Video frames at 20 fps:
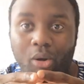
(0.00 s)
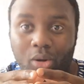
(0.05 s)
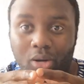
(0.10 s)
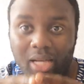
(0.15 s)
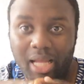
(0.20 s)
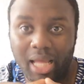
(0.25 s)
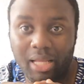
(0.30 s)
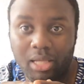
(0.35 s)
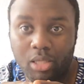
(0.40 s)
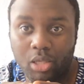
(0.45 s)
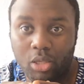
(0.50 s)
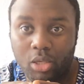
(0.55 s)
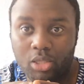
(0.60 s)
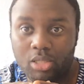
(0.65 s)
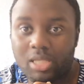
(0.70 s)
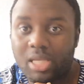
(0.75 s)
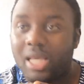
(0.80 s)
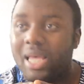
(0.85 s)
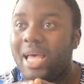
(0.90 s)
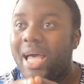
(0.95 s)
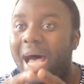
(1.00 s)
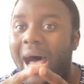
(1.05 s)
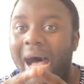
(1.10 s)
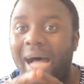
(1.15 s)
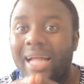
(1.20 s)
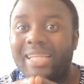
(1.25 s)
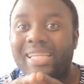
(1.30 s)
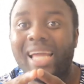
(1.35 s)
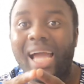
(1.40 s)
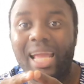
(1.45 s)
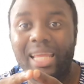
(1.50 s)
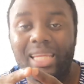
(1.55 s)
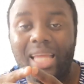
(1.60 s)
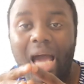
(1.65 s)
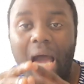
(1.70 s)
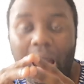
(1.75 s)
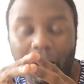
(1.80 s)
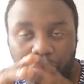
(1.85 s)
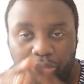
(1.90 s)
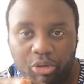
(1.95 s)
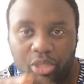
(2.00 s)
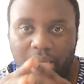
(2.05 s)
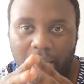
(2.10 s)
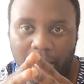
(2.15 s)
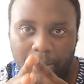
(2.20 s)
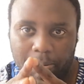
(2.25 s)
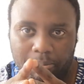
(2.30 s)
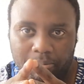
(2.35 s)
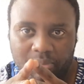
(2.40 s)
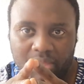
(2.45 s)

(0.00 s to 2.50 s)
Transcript: online course and they are in Africa.